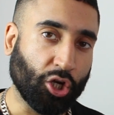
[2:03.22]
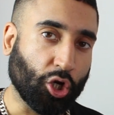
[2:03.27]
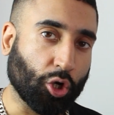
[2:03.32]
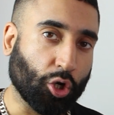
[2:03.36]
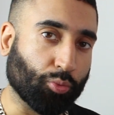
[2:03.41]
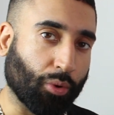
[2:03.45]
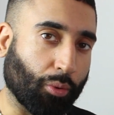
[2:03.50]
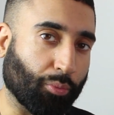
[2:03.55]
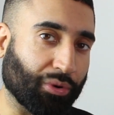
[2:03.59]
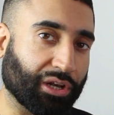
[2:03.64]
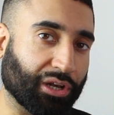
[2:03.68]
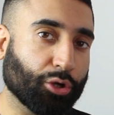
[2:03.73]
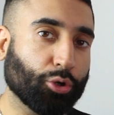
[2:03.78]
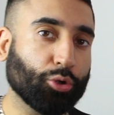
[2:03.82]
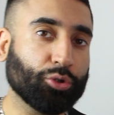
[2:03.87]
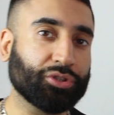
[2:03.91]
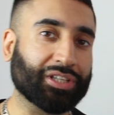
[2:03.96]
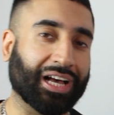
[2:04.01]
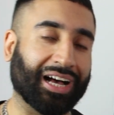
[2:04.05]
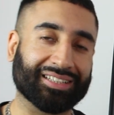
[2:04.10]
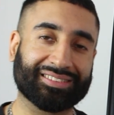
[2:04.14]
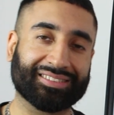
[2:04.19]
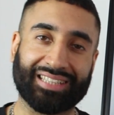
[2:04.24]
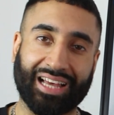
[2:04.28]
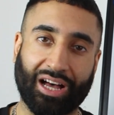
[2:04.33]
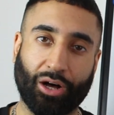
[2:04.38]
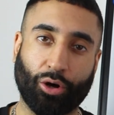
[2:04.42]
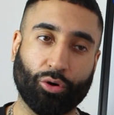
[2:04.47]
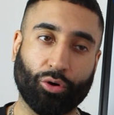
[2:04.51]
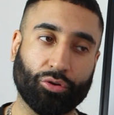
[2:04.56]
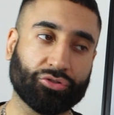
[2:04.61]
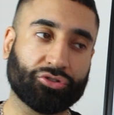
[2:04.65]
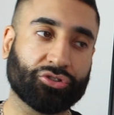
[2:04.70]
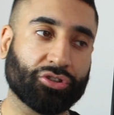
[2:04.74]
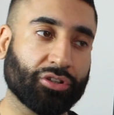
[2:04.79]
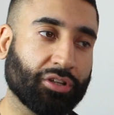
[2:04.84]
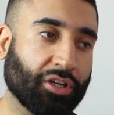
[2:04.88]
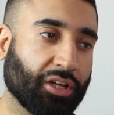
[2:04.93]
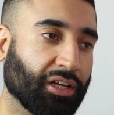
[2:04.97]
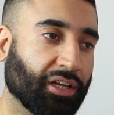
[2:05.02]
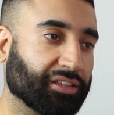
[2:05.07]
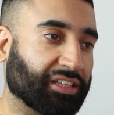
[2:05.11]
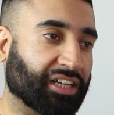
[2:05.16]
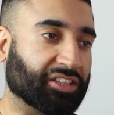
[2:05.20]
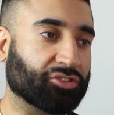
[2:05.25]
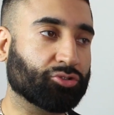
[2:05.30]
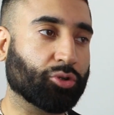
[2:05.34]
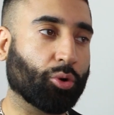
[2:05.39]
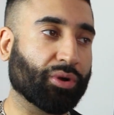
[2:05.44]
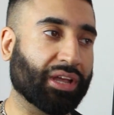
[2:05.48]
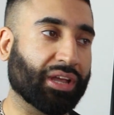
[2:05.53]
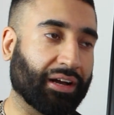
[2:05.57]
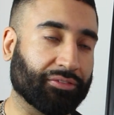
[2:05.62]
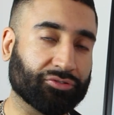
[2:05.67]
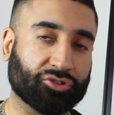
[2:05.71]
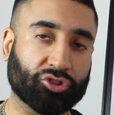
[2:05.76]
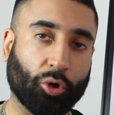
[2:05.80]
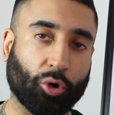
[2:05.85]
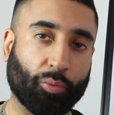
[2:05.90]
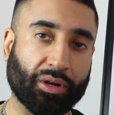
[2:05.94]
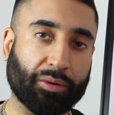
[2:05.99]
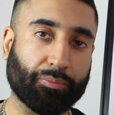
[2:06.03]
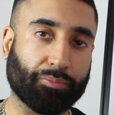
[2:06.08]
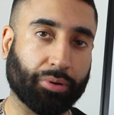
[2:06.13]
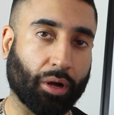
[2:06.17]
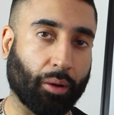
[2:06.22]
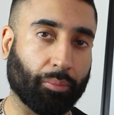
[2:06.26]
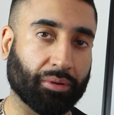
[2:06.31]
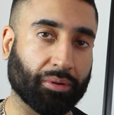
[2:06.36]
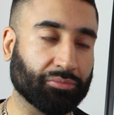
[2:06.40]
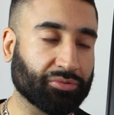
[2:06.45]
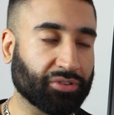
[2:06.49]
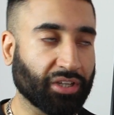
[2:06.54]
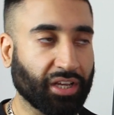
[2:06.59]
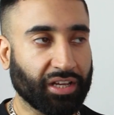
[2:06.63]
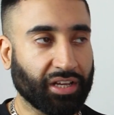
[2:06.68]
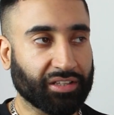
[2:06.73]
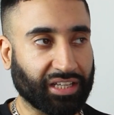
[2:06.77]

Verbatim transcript: And when we lose ourselves, that's where we have so many problems.